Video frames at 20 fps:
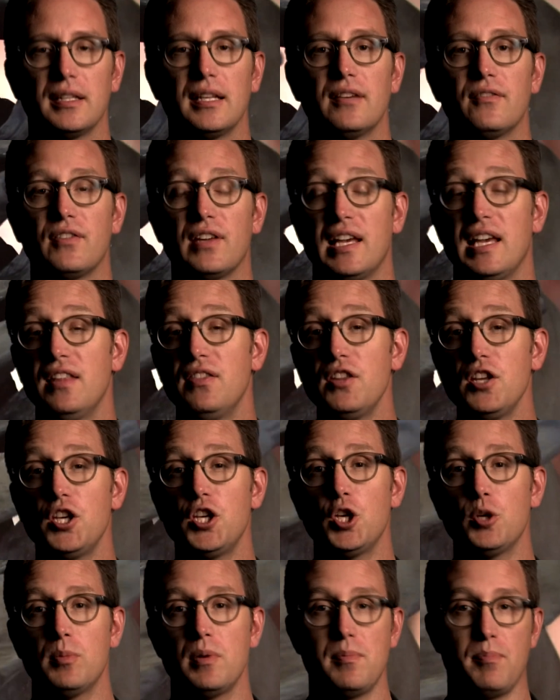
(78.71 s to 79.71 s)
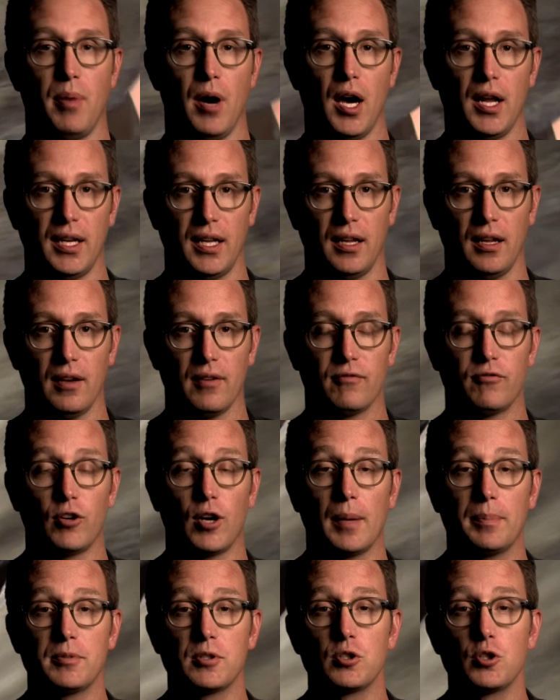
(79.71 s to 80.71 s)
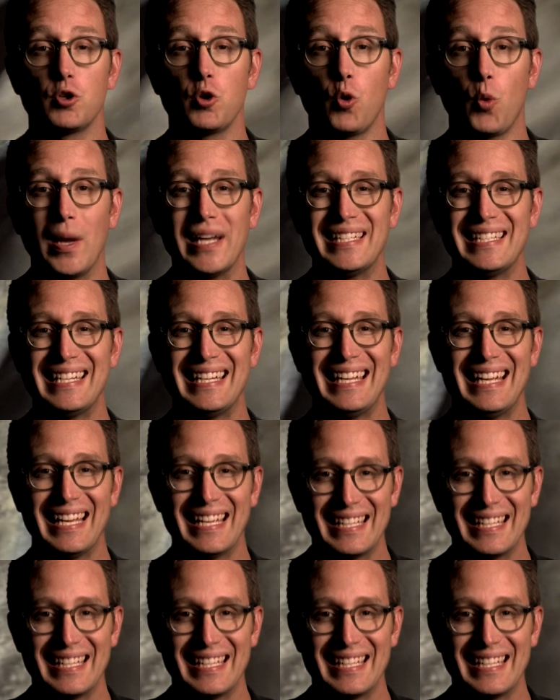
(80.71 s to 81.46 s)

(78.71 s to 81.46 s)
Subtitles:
live in the human body for up to 20